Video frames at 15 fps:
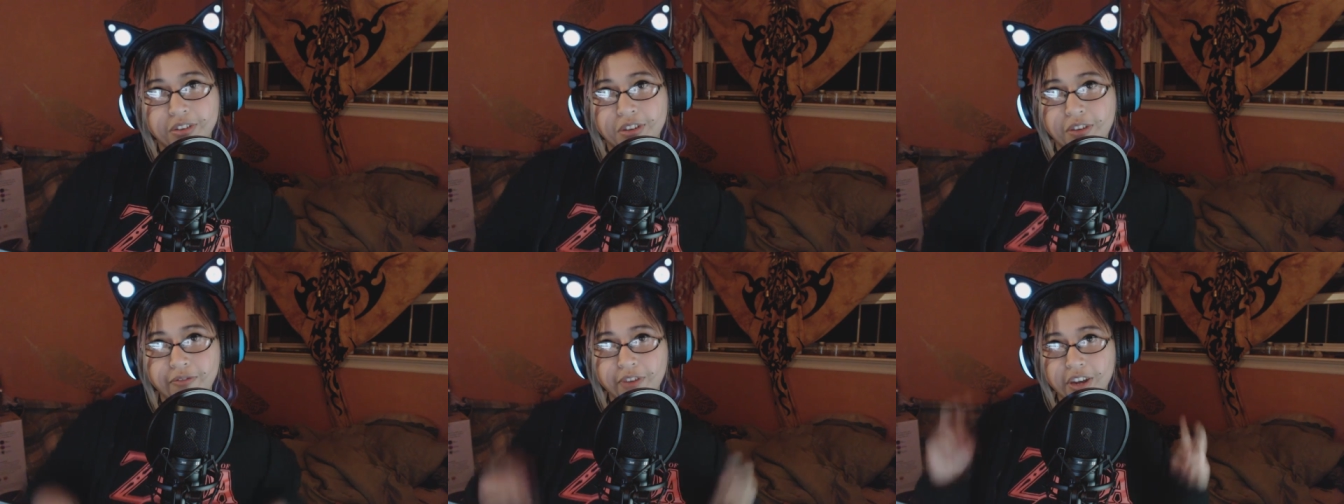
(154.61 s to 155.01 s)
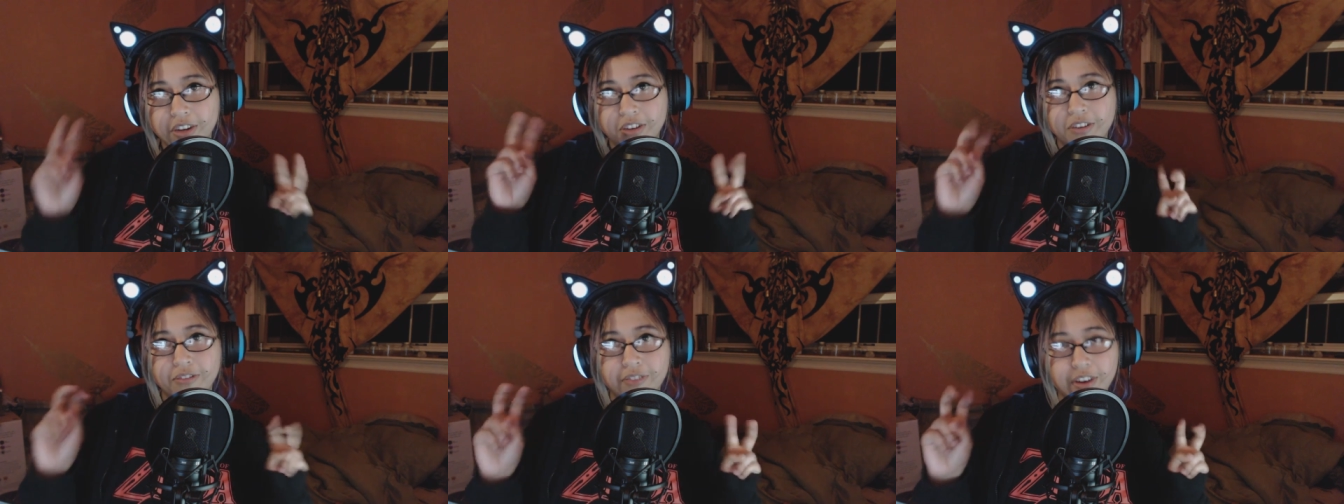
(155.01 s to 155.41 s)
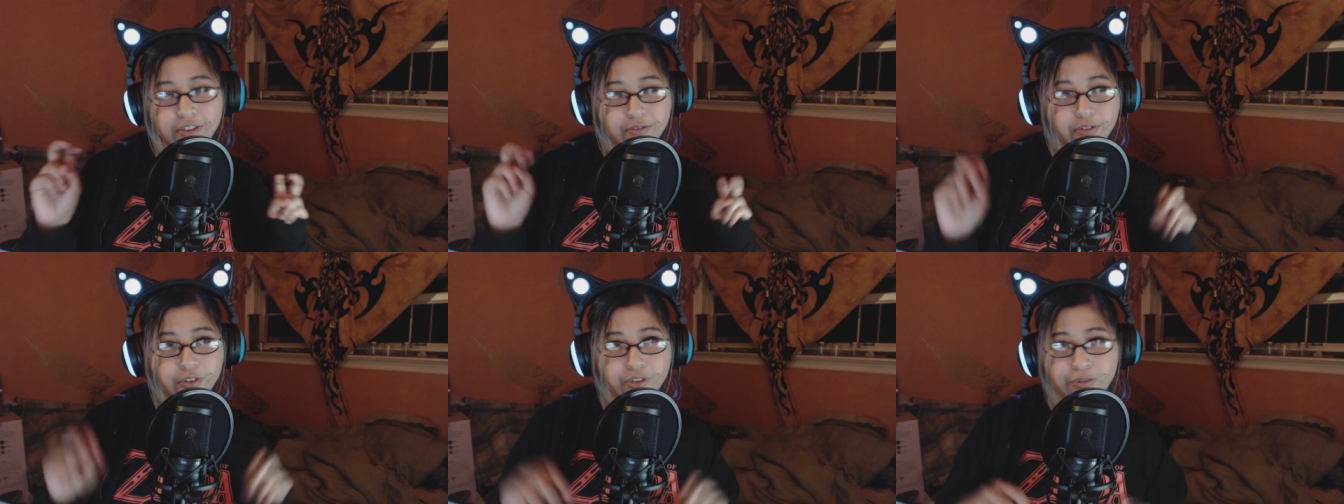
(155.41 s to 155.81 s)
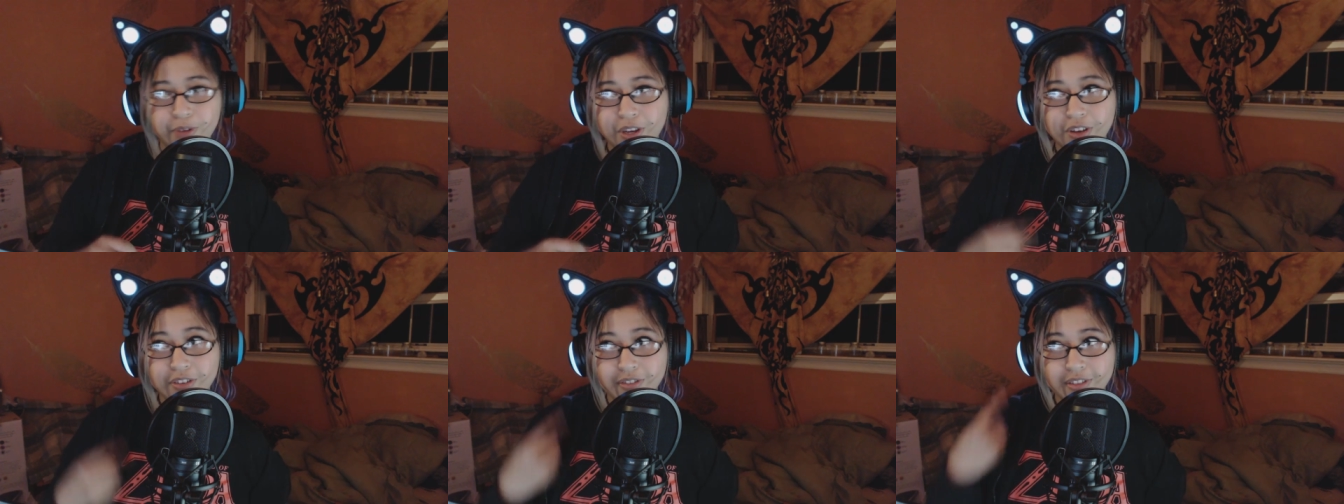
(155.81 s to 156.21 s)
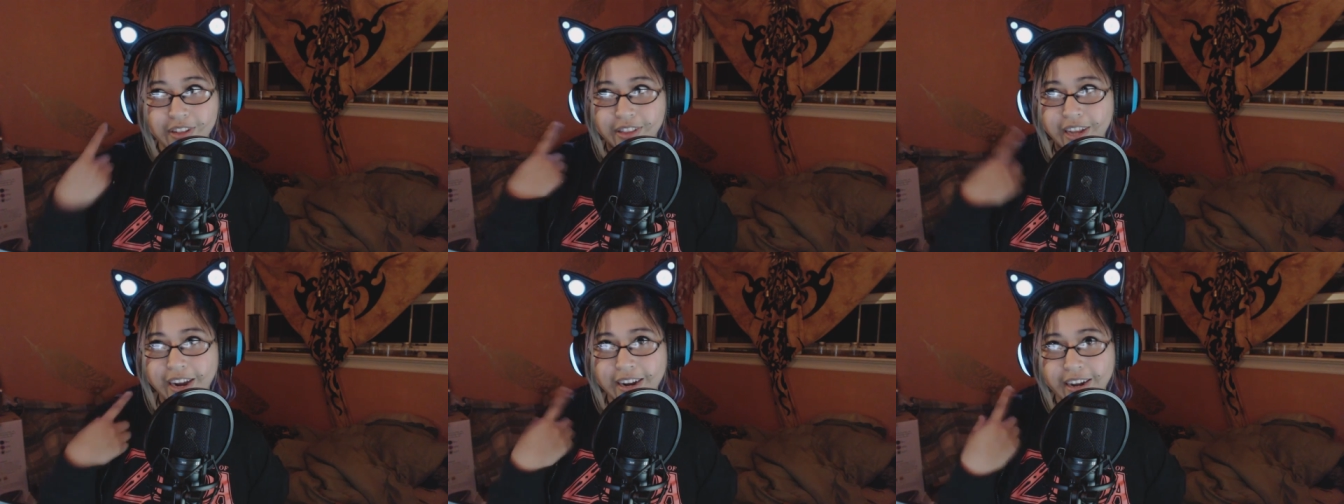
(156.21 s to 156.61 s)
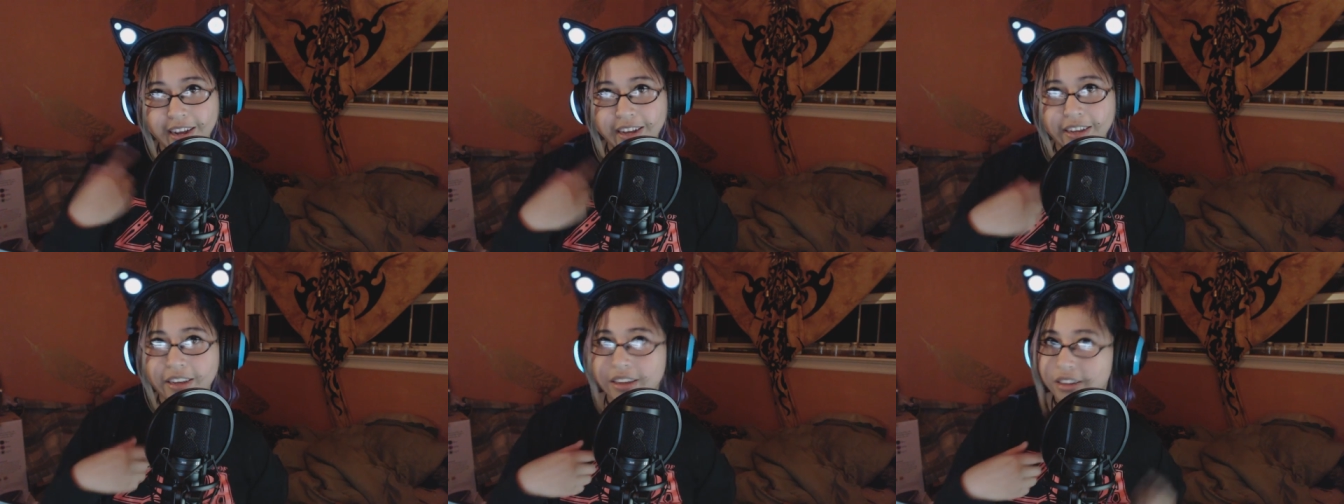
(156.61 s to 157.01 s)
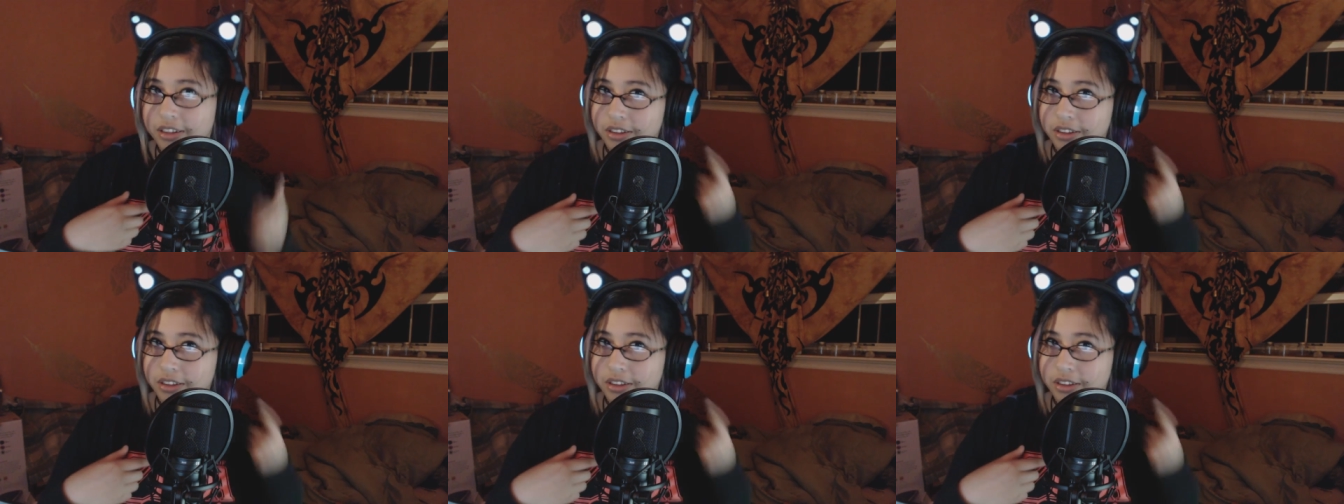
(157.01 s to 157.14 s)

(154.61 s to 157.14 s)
defective headphones, because of the lighting.